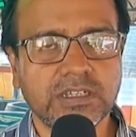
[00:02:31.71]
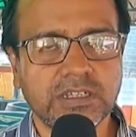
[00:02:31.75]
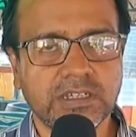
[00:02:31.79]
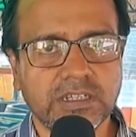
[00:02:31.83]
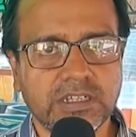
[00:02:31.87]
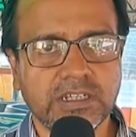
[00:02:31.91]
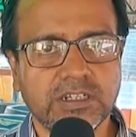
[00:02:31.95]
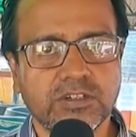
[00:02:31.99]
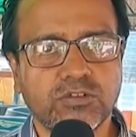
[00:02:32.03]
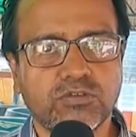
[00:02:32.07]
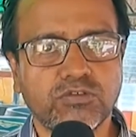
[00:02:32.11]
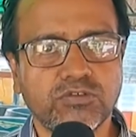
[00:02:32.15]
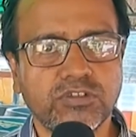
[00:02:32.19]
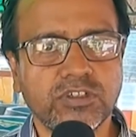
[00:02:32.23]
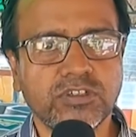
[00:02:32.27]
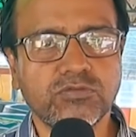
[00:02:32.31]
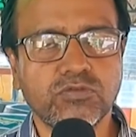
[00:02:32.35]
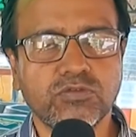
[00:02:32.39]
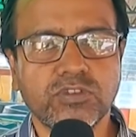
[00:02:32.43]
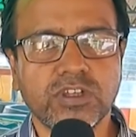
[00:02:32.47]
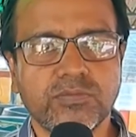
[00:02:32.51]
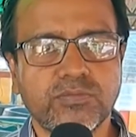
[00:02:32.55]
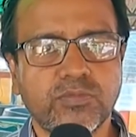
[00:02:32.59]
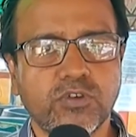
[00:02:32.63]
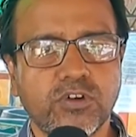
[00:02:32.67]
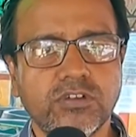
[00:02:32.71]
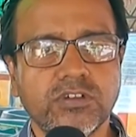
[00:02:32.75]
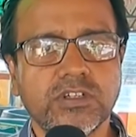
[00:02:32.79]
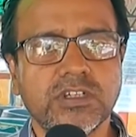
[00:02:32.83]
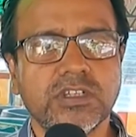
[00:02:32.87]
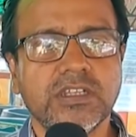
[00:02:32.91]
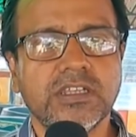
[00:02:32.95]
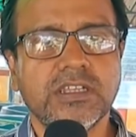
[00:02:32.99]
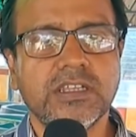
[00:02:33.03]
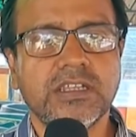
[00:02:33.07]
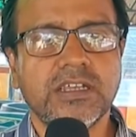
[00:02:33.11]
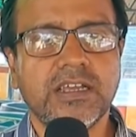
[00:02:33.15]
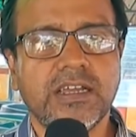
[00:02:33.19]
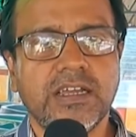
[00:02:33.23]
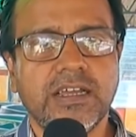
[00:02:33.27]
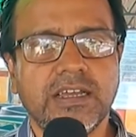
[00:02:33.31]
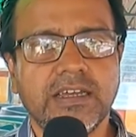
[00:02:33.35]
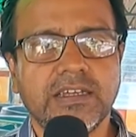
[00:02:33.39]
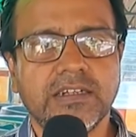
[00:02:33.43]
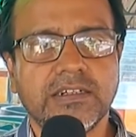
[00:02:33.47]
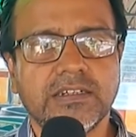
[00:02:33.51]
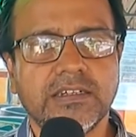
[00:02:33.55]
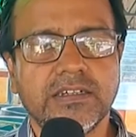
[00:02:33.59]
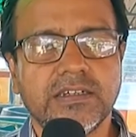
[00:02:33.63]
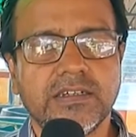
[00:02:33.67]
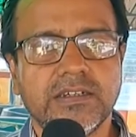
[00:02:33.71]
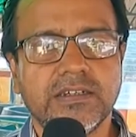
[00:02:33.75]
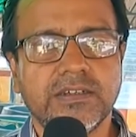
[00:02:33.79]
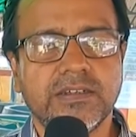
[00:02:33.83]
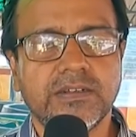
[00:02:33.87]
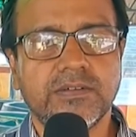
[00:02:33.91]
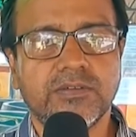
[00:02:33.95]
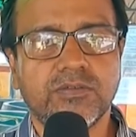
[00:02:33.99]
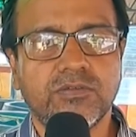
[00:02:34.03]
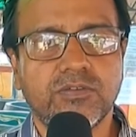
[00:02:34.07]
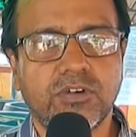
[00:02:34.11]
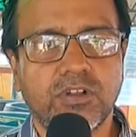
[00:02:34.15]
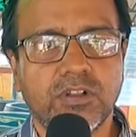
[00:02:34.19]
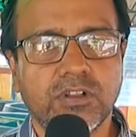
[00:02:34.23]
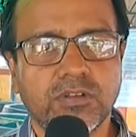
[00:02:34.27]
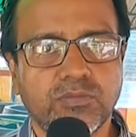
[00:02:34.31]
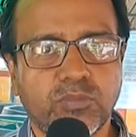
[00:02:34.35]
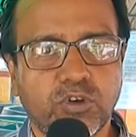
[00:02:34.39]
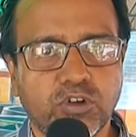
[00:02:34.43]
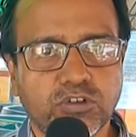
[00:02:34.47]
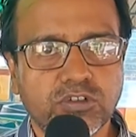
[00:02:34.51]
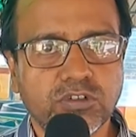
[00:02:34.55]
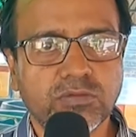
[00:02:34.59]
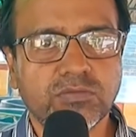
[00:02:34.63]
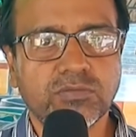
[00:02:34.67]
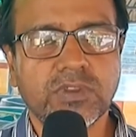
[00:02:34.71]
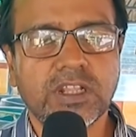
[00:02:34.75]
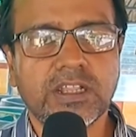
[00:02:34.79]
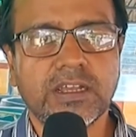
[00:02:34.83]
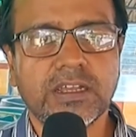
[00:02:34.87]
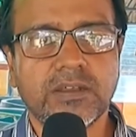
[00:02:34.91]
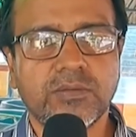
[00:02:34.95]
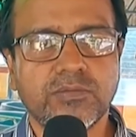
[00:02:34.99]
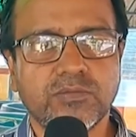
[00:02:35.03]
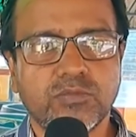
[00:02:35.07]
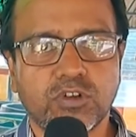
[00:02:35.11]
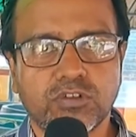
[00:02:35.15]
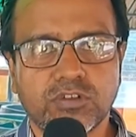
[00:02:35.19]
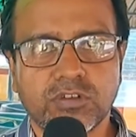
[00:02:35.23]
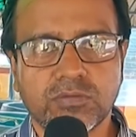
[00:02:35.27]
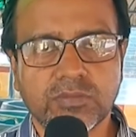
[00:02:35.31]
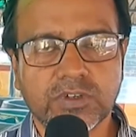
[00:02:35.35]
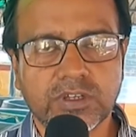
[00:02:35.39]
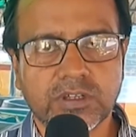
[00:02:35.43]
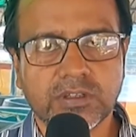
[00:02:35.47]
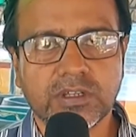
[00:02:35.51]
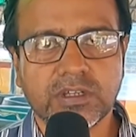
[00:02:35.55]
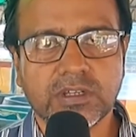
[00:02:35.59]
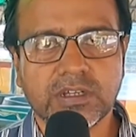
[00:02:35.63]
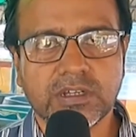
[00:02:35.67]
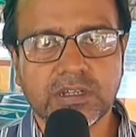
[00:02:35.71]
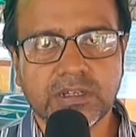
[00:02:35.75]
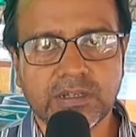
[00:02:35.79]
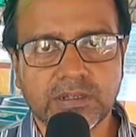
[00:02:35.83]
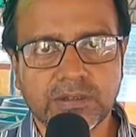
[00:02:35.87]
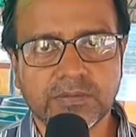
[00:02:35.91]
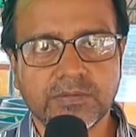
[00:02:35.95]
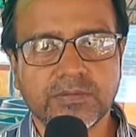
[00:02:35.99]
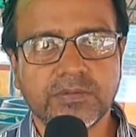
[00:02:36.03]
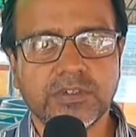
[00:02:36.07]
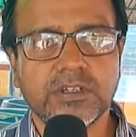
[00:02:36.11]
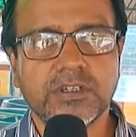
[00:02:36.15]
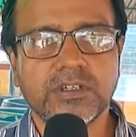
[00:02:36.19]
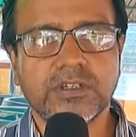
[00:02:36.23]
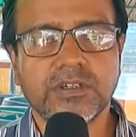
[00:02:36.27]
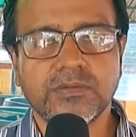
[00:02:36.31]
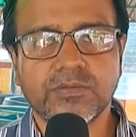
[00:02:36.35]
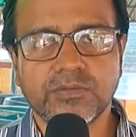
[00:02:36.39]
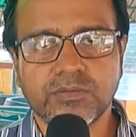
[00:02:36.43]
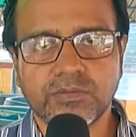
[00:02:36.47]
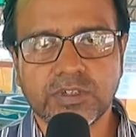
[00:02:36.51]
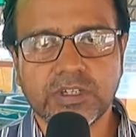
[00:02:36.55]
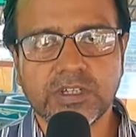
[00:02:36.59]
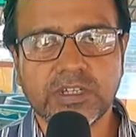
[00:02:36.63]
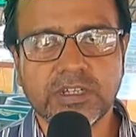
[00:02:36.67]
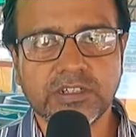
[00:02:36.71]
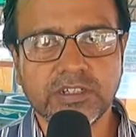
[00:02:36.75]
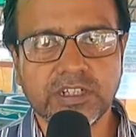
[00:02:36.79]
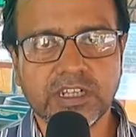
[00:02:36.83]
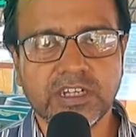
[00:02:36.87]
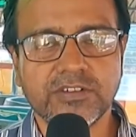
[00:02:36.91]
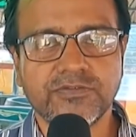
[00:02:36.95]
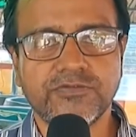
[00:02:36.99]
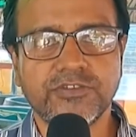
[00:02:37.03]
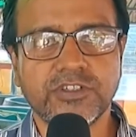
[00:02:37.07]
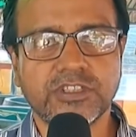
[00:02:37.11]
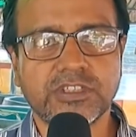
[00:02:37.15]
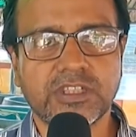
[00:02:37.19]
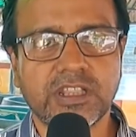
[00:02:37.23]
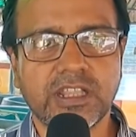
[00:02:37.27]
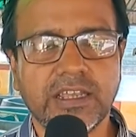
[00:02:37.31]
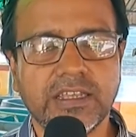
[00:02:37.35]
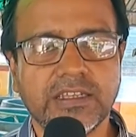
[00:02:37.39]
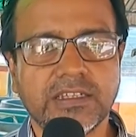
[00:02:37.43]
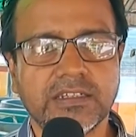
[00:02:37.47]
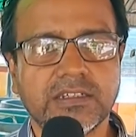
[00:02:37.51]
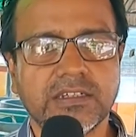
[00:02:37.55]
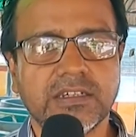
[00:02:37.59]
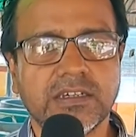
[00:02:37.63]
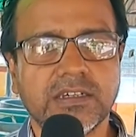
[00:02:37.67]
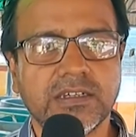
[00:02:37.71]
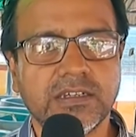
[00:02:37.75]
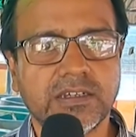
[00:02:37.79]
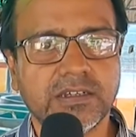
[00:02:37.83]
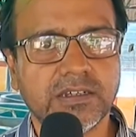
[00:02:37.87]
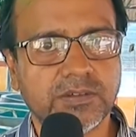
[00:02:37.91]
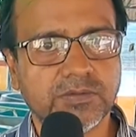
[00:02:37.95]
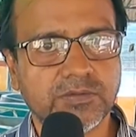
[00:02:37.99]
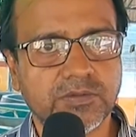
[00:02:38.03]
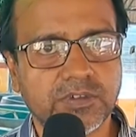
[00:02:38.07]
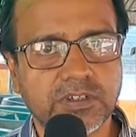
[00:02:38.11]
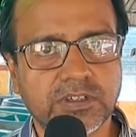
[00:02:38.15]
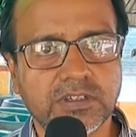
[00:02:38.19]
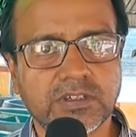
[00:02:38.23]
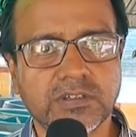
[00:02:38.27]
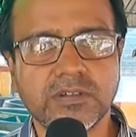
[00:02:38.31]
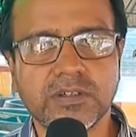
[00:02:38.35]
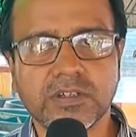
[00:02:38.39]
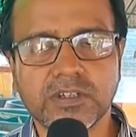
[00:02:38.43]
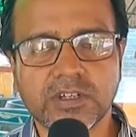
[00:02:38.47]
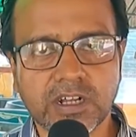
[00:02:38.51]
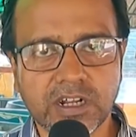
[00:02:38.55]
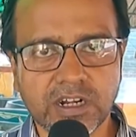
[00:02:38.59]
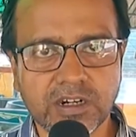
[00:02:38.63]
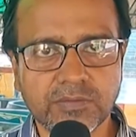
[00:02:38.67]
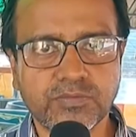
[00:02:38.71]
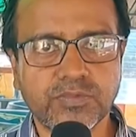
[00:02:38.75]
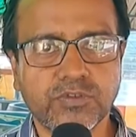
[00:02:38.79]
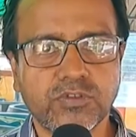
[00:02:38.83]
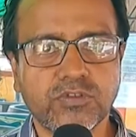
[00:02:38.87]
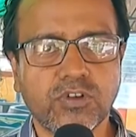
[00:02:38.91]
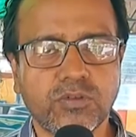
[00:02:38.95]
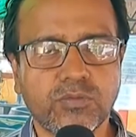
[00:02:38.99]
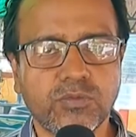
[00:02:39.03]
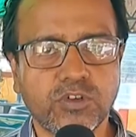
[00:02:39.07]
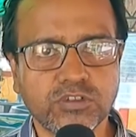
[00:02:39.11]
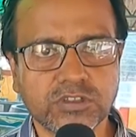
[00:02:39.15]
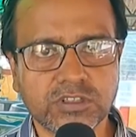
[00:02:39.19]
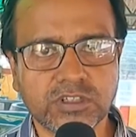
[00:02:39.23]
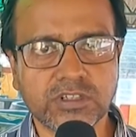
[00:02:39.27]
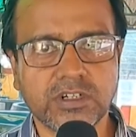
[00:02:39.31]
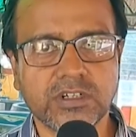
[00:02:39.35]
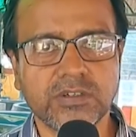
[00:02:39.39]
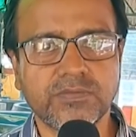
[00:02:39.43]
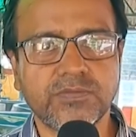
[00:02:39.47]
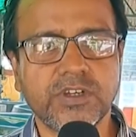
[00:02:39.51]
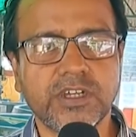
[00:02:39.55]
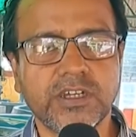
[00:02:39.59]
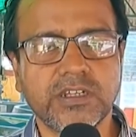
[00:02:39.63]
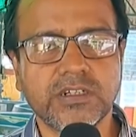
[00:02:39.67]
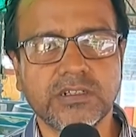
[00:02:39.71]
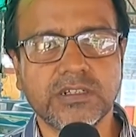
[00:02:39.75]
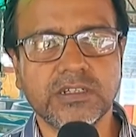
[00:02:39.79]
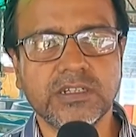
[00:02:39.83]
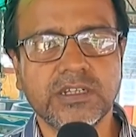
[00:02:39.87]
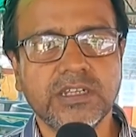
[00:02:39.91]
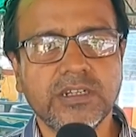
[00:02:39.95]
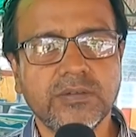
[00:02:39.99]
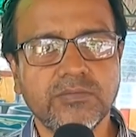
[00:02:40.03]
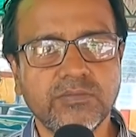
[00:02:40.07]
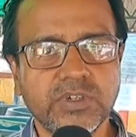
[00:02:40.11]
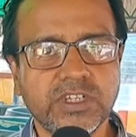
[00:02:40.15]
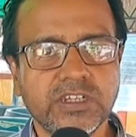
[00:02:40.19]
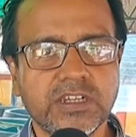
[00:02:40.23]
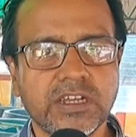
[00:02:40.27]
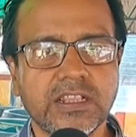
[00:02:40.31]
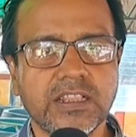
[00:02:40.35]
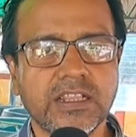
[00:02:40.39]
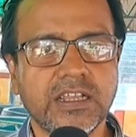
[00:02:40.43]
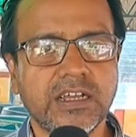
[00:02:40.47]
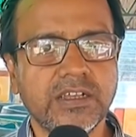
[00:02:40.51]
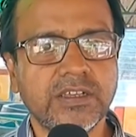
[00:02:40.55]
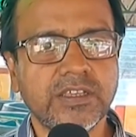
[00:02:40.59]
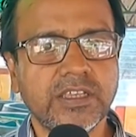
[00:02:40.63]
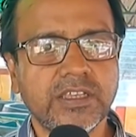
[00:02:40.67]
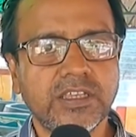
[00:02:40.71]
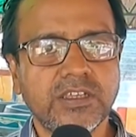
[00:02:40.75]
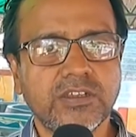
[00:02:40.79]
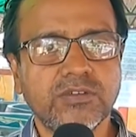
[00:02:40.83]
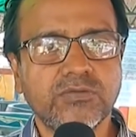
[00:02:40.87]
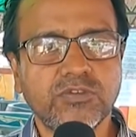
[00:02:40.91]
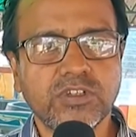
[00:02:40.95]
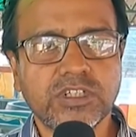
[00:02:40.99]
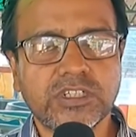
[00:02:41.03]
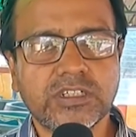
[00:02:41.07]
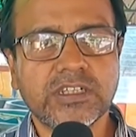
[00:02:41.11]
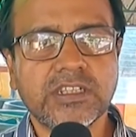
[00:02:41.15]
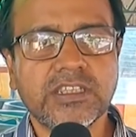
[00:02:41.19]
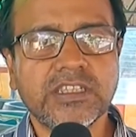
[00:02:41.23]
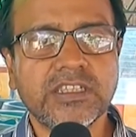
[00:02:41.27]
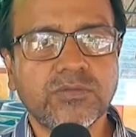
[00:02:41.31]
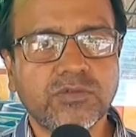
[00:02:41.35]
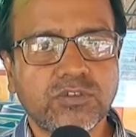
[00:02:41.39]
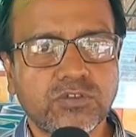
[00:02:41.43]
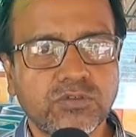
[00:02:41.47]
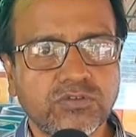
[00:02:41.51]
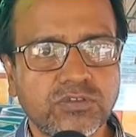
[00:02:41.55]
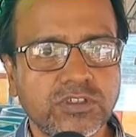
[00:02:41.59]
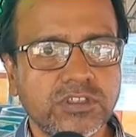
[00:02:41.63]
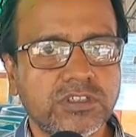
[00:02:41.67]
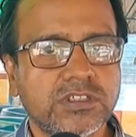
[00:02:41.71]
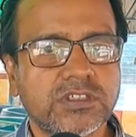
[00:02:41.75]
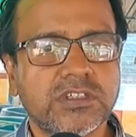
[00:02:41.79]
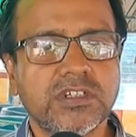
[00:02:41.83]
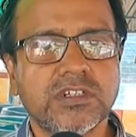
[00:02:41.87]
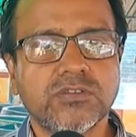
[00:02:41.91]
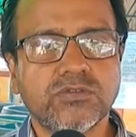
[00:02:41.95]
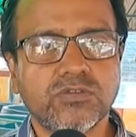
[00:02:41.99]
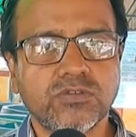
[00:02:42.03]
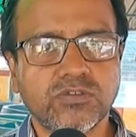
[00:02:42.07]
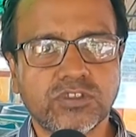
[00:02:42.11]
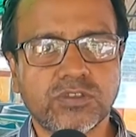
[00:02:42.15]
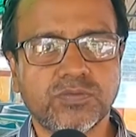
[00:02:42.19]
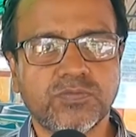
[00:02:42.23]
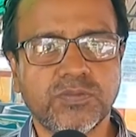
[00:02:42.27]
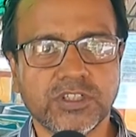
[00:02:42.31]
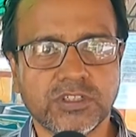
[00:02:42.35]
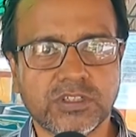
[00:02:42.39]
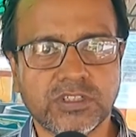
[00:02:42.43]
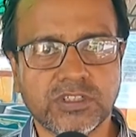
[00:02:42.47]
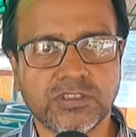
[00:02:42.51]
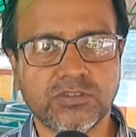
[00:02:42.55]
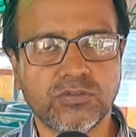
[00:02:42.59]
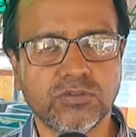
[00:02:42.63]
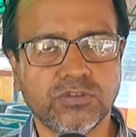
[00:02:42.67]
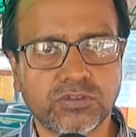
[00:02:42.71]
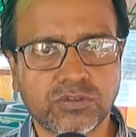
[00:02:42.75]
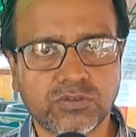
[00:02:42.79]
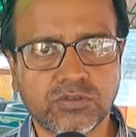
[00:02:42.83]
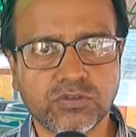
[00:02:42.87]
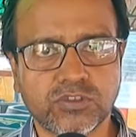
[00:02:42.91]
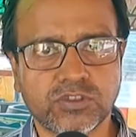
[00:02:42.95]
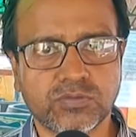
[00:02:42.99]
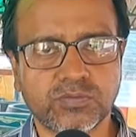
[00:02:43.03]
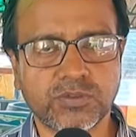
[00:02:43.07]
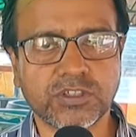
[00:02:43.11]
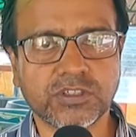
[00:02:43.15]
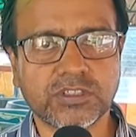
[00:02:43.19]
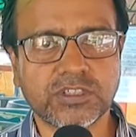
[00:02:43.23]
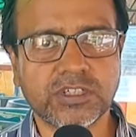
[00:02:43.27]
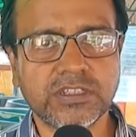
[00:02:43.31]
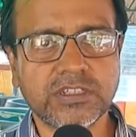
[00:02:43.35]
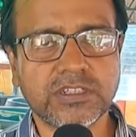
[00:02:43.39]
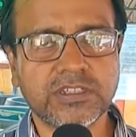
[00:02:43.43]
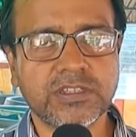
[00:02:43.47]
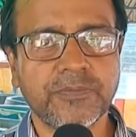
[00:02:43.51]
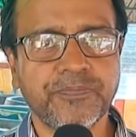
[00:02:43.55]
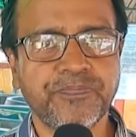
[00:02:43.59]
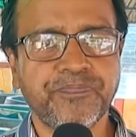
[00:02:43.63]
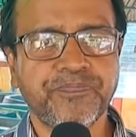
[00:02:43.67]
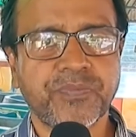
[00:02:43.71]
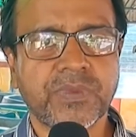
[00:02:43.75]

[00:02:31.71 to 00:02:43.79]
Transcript: uh, into the pond, and uh, all bottom bottom uh, uh, area fish like carp, common carp and mrigal, we tell them to discard those species, those two species,